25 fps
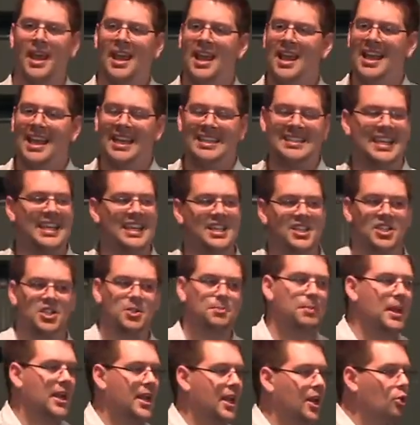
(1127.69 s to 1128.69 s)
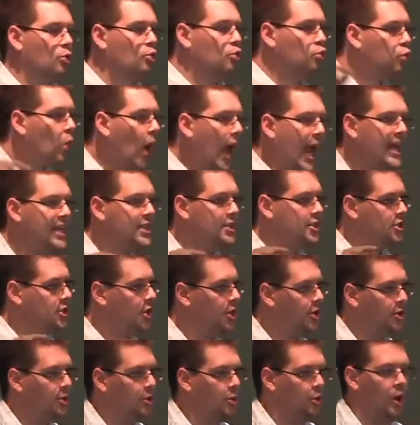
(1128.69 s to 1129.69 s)
is he is speaking right
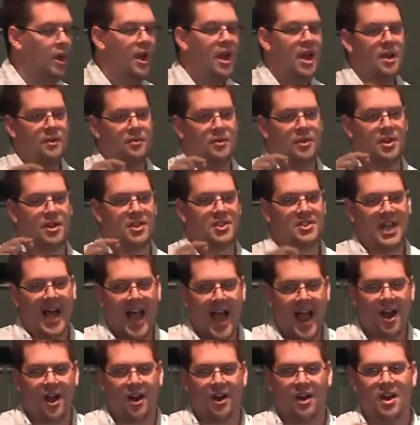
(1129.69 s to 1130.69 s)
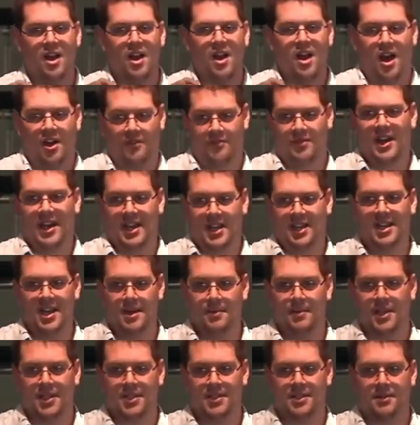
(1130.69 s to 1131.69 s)
to the desire of
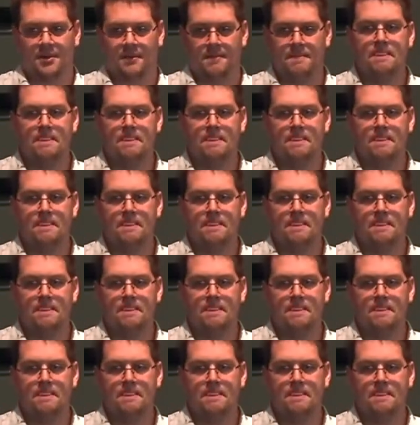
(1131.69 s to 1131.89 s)
Nicodemus.